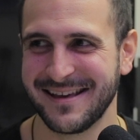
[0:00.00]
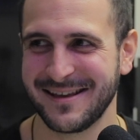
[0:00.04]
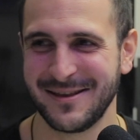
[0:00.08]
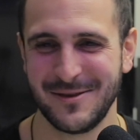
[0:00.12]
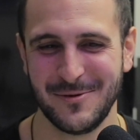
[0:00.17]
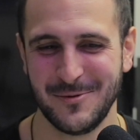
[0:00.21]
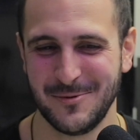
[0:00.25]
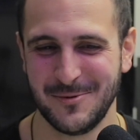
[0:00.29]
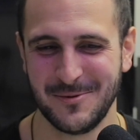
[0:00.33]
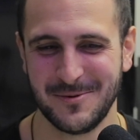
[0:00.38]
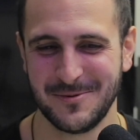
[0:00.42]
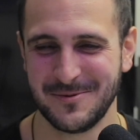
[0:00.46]
Like
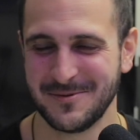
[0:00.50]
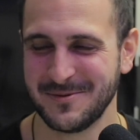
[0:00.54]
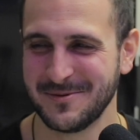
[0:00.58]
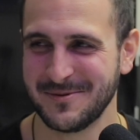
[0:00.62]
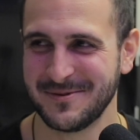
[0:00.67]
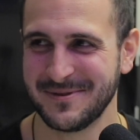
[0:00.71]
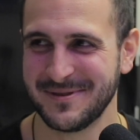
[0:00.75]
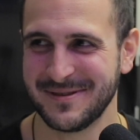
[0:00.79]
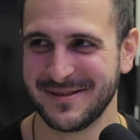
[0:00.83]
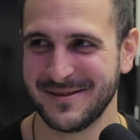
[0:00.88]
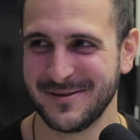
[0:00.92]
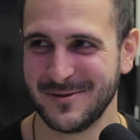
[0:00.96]
you
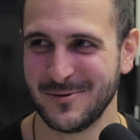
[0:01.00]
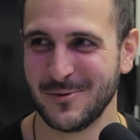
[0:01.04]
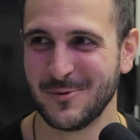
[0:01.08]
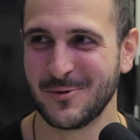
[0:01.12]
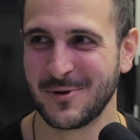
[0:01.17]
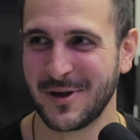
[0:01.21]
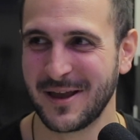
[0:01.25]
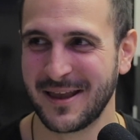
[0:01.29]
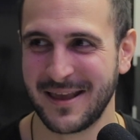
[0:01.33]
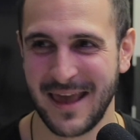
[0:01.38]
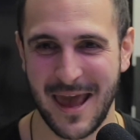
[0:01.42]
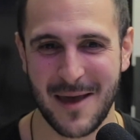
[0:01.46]

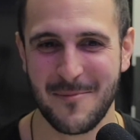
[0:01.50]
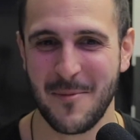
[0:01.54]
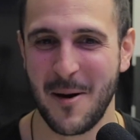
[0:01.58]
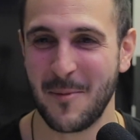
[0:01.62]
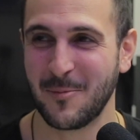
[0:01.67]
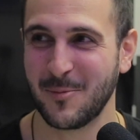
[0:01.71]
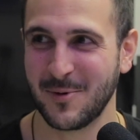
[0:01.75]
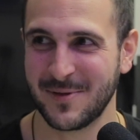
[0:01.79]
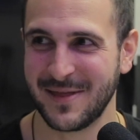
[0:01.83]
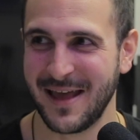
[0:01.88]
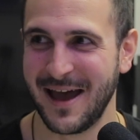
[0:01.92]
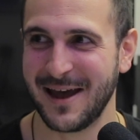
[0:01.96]
came
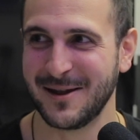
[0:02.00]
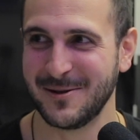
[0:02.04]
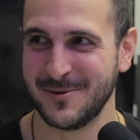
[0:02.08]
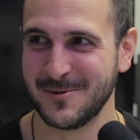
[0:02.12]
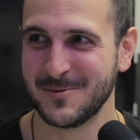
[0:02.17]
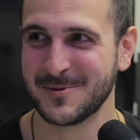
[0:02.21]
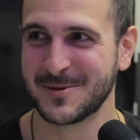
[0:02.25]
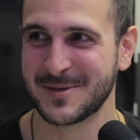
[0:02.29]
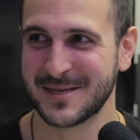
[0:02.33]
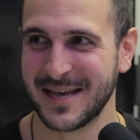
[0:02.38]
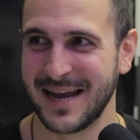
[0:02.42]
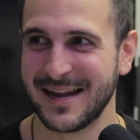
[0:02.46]
up with that and
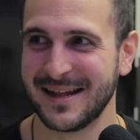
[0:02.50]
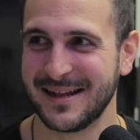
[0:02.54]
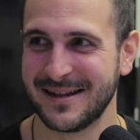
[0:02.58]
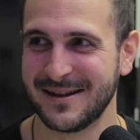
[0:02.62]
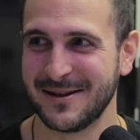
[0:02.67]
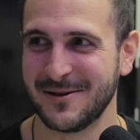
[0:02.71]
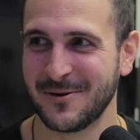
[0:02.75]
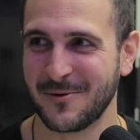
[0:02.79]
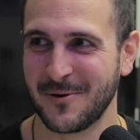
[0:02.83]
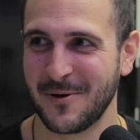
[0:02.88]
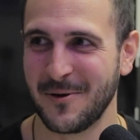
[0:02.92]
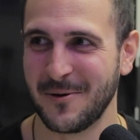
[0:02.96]
you said it
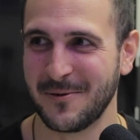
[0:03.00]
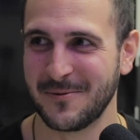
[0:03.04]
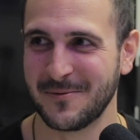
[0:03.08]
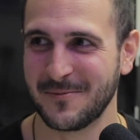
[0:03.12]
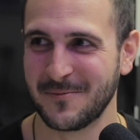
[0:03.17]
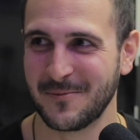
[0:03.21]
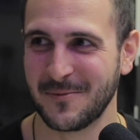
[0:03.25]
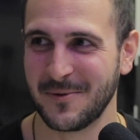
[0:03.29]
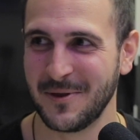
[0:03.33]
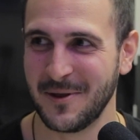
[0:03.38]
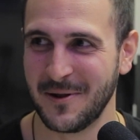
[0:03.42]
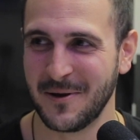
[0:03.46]
in your own,
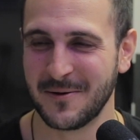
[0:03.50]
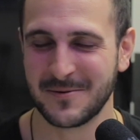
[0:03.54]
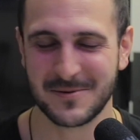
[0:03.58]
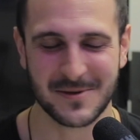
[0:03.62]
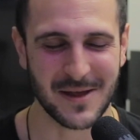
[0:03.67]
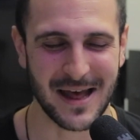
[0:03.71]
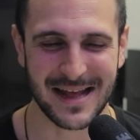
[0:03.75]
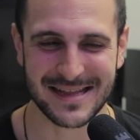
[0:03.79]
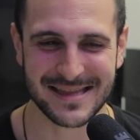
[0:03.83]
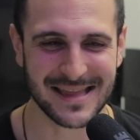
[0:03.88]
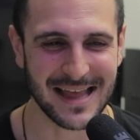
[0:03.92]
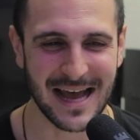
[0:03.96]
you know.
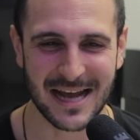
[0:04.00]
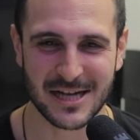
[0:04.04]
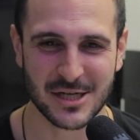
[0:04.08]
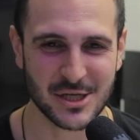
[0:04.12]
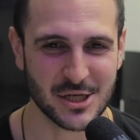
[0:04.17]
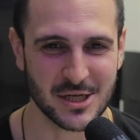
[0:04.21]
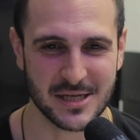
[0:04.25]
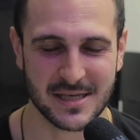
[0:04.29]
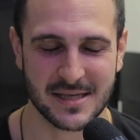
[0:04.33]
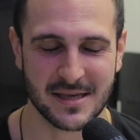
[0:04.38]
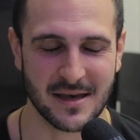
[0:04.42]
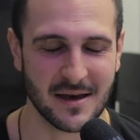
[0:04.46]
So that's
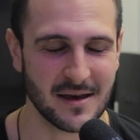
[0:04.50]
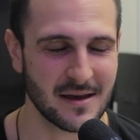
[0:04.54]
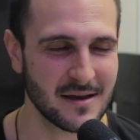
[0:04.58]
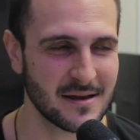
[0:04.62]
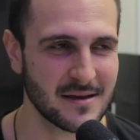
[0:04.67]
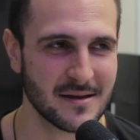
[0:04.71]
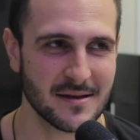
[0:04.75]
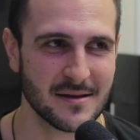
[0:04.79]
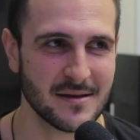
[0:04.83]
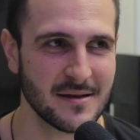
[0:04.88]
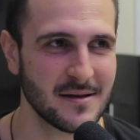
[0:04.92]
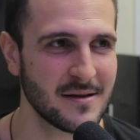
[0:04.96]
just
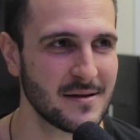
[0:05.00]
like,